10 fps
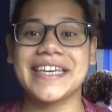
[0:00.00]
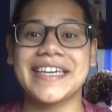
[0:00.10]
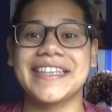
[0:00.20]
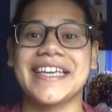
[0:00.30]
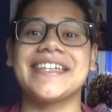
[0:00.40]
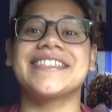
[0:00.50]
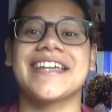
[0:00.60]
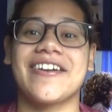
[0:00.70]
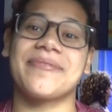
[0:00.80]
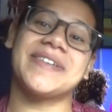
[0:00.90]
Like, they
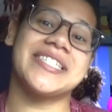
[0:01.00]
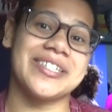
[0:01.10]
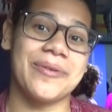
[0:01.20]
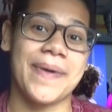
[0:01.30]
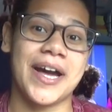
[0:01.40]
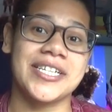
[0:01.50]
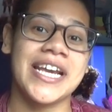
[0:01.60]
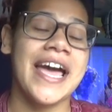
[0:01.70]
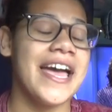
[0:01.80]
scare me so much.